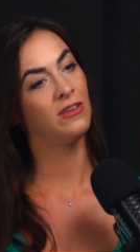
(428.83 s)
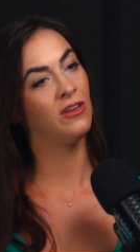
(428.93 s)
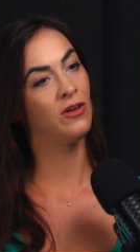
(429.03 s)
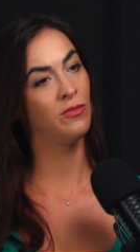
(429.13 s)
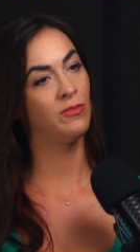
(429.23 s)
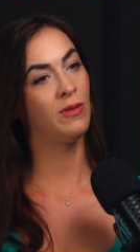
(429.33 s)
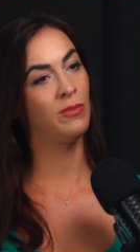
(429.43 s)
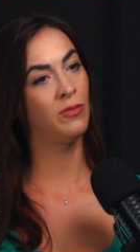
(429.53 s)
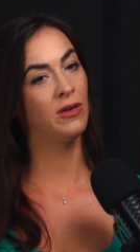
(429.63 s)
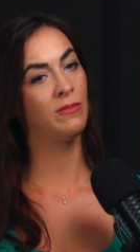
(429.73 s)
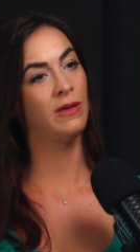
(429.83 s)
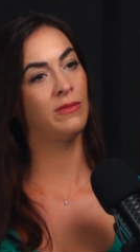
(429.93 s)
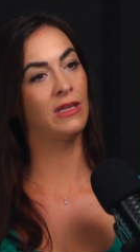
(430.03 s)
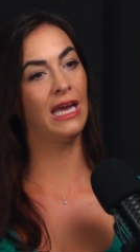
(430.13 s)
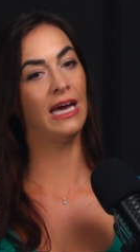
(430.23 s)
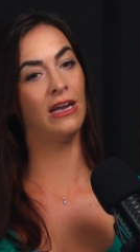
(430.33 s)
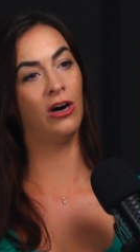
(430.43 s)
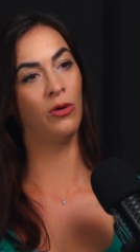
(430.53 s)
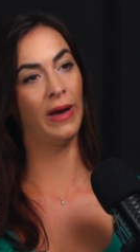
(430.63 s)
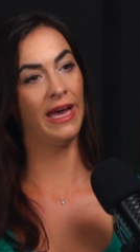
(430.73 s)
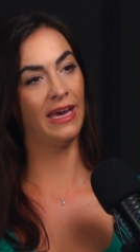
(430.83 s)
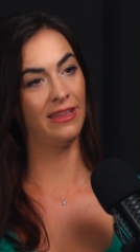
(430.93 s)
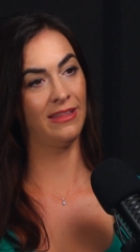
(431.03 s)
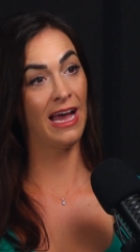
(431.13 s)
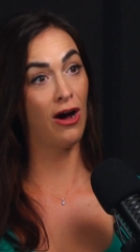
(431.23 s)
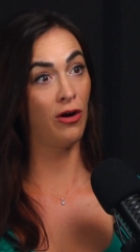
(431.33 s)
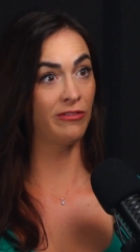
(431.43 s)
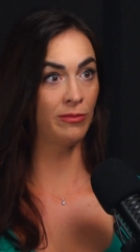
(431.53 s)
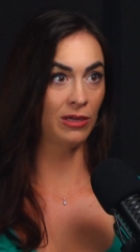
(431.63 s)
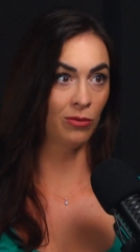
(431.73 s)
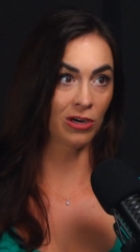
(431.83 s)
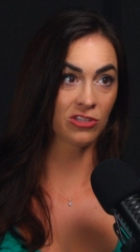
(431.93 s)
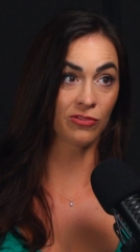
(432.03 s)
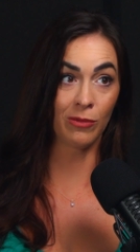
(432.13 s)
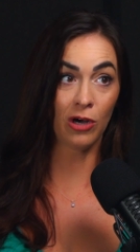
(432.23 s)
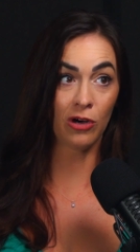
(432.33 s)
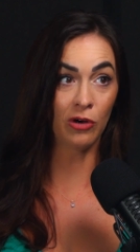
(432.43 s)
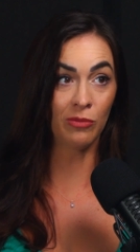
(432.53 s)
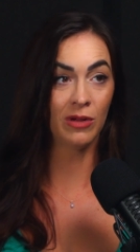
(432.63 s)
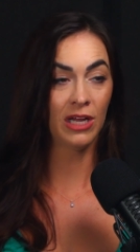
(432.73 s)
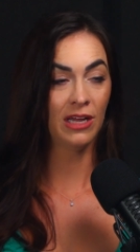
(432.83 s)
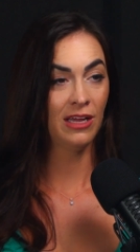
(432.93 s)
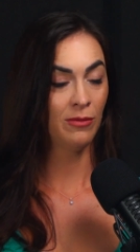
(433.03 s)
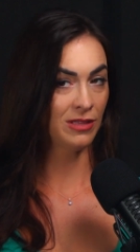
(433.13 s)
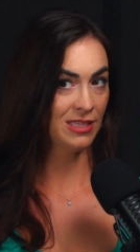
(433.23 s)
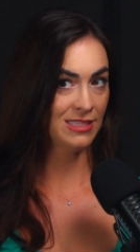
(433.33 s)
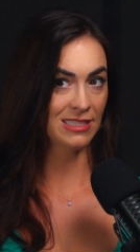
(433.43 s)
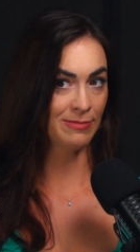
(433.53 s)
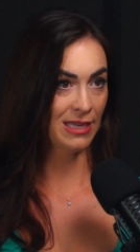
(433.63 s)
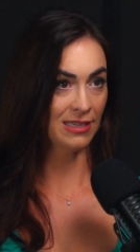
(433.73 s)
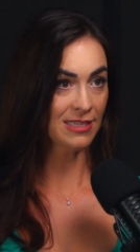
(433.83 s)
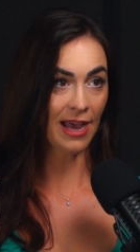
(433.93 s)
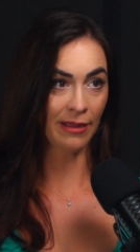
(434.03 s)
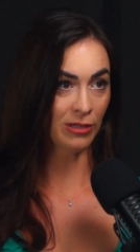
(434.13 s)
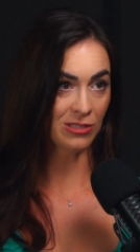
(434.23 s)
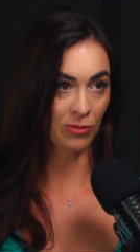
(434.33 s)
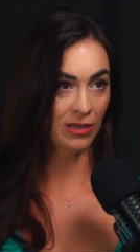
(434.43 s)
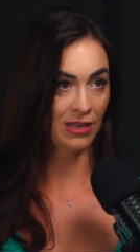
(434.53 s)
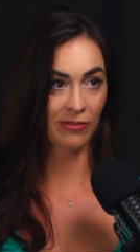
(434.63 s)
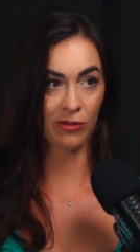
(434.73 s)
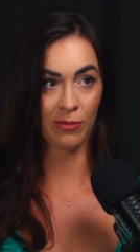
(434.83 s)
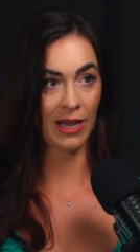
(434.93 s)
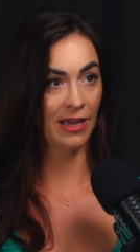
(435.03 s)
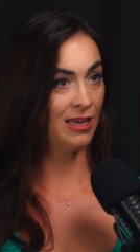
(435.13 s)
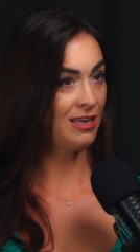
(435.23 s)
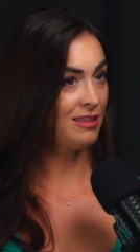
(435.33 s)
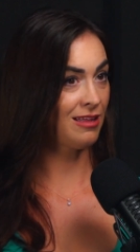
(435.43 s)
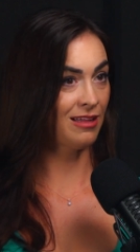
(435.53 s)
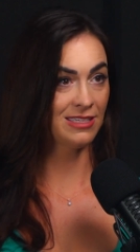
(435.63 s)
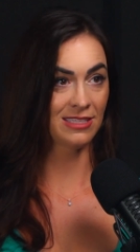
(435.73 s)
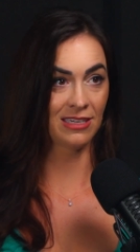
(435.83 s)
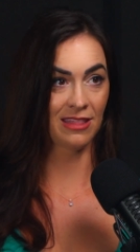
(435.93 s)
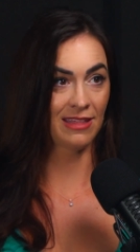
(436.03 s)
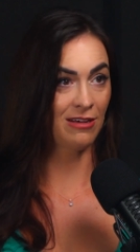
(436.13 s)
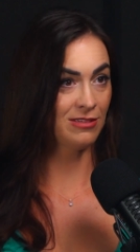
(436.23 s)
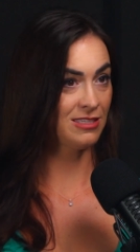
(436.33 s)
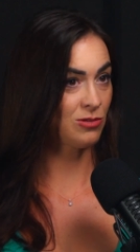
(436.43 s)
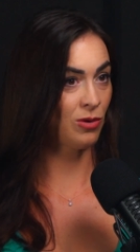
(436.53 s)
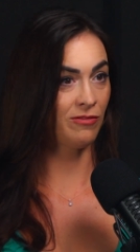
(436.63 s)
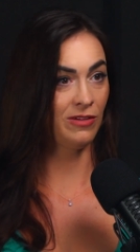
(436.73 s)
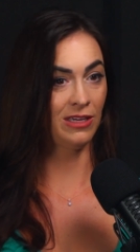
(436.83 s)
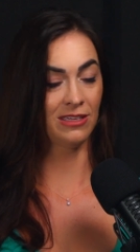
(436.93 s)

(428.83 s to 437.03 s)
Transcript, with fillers: You know, people want to be able to get all way. Now everybody works from home, but this has been a timeless one. Never buy anything less than a thousand square feet.